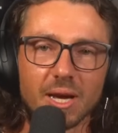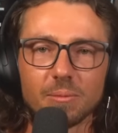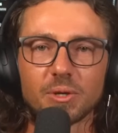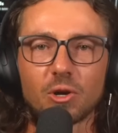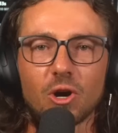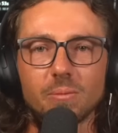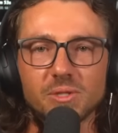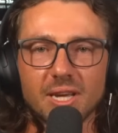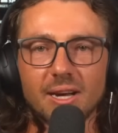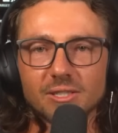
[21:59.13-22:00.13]
be able to
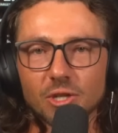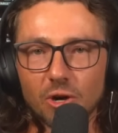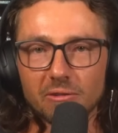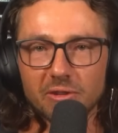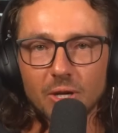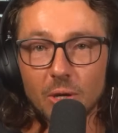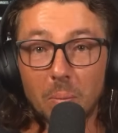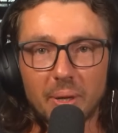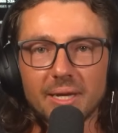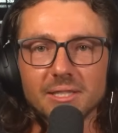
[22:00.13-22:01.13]
opt out of
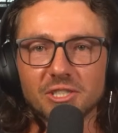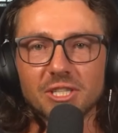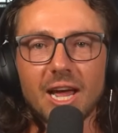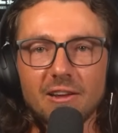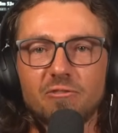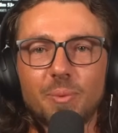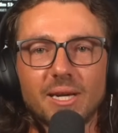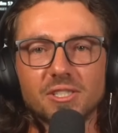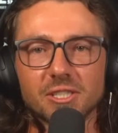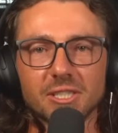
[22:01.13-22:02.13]
being a slave,
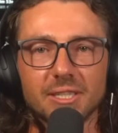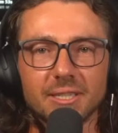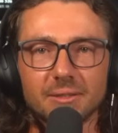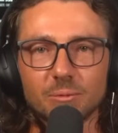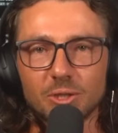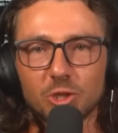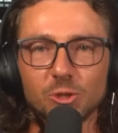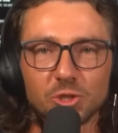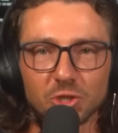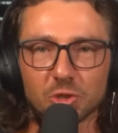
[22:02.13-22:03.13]
basically. We're
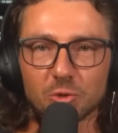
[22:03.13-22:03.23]
choosing